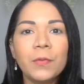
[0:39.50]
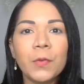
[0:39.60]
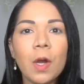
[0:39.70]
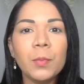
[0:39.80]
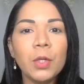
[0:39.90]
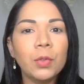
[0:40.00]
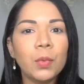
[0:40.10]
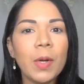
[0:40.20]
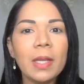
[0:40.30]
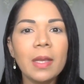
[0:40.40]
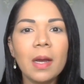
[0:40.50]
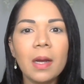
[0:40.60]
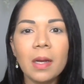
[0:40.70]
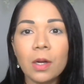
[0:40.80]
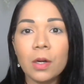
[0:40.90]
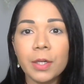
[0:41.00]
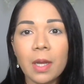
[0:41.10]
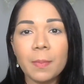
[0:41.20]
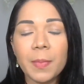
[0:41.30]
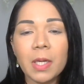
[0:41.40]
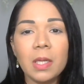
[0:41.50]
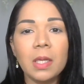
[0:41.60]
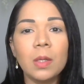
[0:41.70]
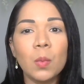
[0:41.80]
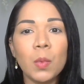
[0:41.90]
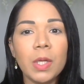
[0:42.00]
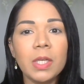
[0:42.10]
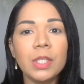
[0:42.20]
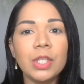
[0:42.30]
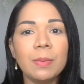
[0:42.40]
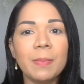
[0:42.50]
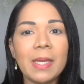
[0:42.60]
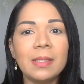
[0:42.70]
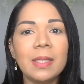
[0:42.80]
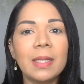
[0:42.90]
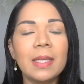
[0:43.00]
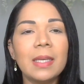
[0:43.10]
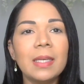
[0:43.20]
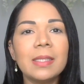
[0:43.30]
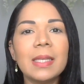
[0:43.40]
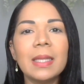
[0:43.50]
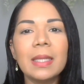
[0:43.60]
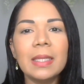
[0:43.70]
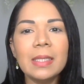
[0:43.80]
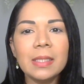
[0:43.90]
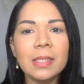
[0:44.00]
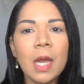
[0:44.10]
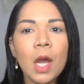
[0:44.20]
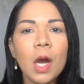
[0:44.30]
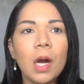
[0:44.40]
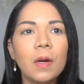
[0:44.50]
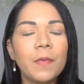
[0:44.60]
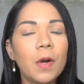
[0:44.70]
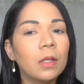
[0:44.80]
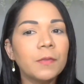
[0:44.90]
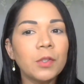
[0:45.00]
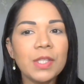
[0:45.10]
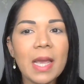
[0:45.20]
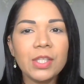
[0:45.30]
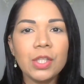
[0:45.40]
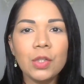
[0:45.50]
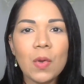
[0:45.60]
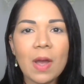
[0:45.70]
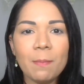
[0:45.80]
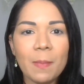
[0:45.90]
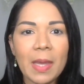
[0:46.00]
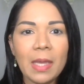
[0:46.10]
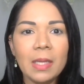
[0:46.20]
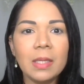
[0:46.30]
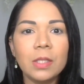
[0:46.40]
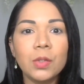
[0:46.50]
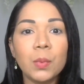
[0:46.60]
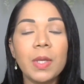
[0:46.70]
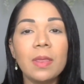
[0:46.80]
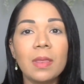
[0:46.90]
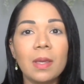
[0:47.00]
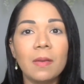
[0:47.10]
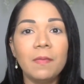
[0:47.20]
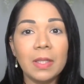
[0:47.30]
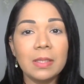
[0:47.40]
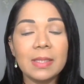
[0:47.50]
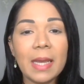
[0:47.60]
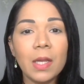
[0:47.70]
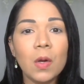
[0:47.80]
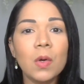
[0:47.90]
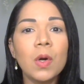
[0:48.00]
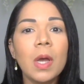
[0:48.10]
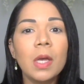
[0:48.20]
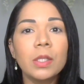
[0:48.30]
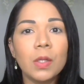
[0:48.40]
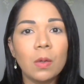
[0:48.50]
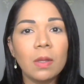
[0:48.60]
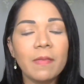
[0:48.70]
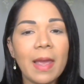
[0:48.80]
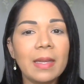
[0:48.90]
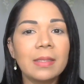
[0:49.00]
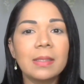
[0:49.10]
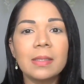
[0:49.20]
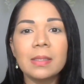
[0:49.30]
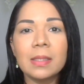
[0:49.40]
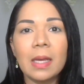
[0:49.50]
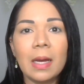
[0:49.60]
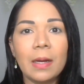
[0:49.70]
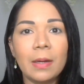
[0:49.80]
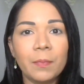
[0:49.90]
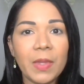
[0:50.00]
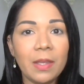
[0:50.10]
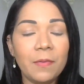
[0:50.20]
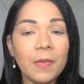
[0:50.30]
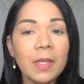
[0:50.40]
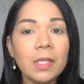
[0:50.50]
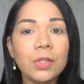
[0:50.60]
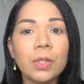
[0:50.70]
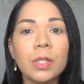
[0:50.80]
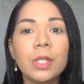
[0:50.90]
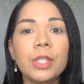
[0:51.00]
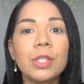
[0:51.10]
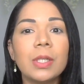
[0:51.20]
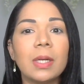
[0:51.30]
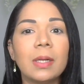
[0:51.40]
from your credit card company, which basically it's a list of all of transaction you have made during the billing cycle, total balances, a fee charge,